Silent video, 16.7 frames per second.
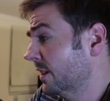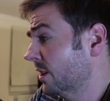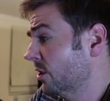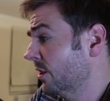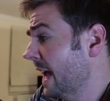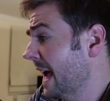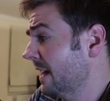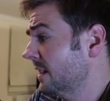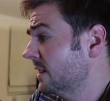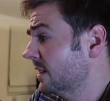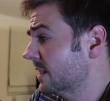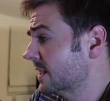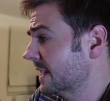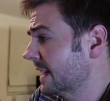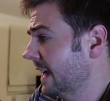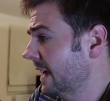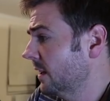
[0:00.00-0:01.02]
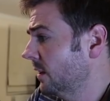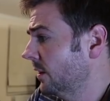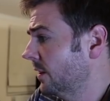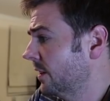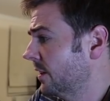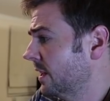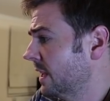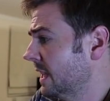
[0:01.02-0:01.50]
at the other end of the scale,
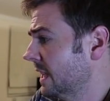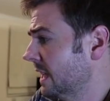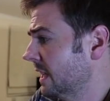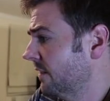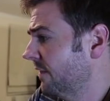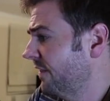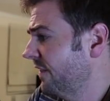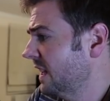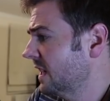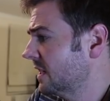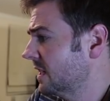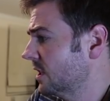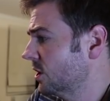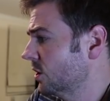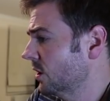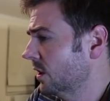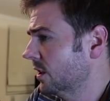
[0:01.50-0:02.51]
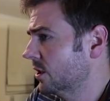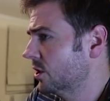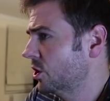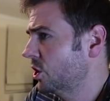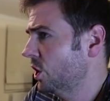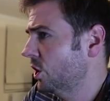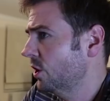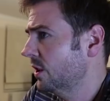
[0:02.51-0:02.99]
the infinity shot,
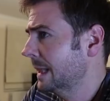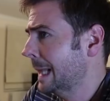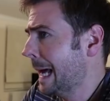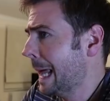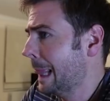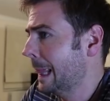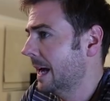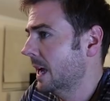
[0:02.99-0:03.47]
and turn that